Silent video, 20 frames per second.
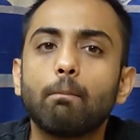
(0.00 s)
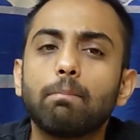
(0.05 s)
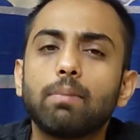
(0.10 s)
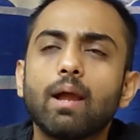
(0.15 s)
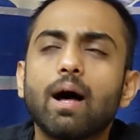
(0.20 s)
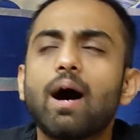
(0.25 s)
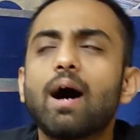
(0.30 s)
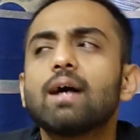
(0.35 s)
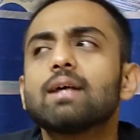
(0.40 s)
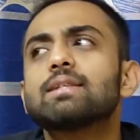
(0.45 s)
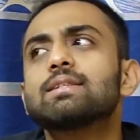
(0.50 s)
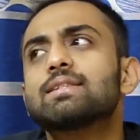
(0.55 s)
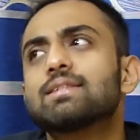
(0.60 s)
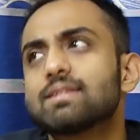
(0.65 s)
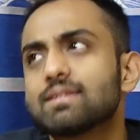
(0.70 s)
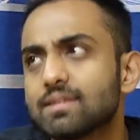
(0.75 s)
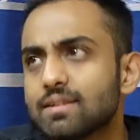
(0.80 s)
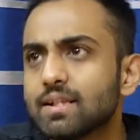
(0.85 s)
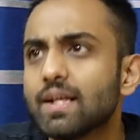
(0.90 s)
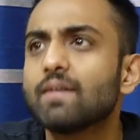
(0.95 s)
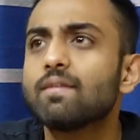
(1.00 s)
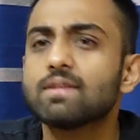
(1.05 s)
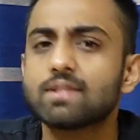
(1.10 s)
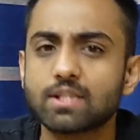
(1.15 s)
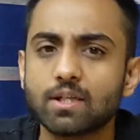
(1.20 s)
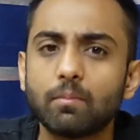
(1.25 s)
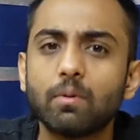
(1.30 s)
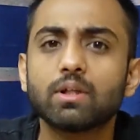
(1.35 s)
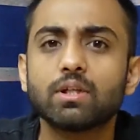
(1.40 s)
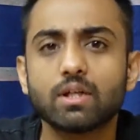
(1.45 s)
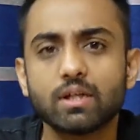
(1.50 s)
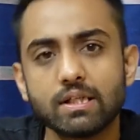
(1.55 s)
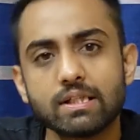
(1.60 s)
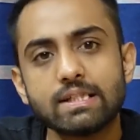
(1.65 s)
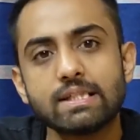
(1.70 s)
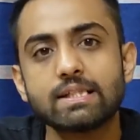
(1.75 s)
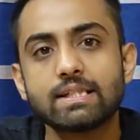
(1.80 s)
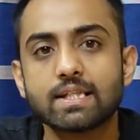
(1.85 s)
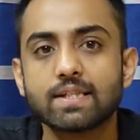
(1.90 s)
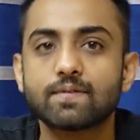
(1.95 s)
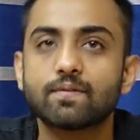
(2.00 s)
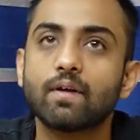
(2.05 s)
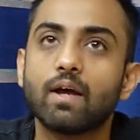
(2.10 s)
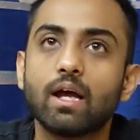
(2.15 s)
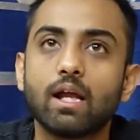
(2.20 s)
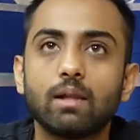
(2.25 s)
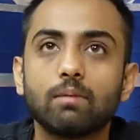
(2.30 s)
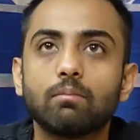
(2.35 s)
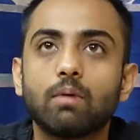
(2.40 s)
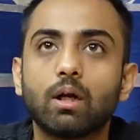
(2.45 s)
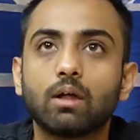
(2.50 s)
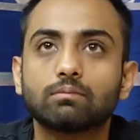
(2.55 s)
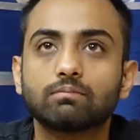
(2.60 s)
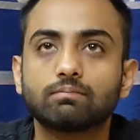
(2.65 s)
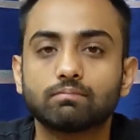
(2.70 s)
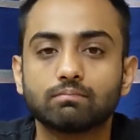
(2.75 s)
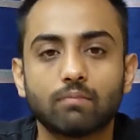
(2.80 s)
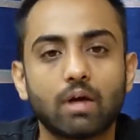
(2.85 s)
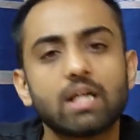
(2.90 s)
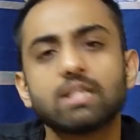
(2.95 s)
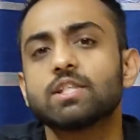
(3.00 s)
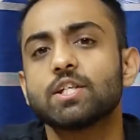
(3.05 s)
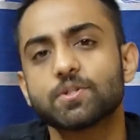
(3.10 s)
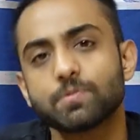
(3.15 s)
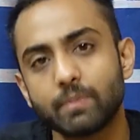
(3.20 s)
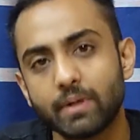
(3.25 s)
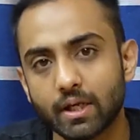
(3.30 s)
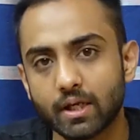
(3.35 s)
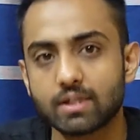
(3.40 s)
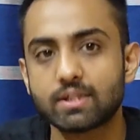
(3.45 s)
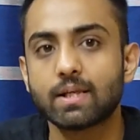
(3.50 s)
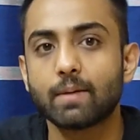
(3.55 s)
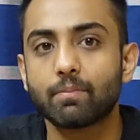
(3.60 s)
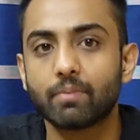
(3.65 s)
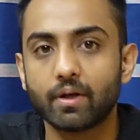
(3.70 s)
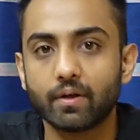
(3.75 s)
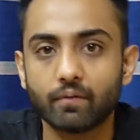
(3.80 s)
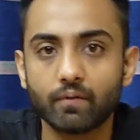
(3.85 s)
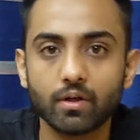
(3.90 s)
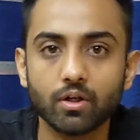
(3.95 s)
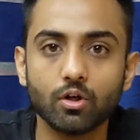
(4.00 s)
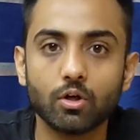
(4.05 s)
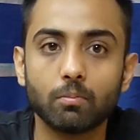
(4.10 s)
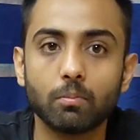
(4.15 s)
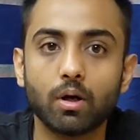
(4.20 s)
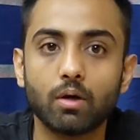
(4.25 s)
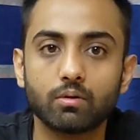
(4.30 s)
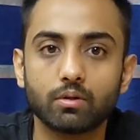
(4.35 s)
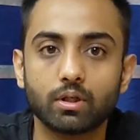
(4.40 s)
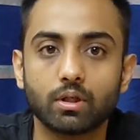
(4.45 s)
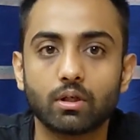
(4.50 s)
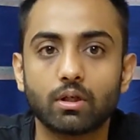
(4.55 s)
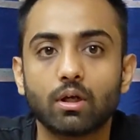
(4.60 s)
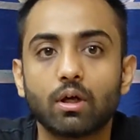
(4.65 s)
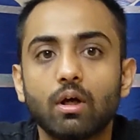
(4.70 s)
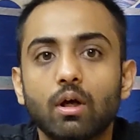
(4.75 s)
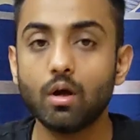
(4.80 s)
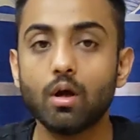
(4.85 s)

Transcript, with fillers: Plus, there were some other reasons as well, but I'll just make a separate video about it.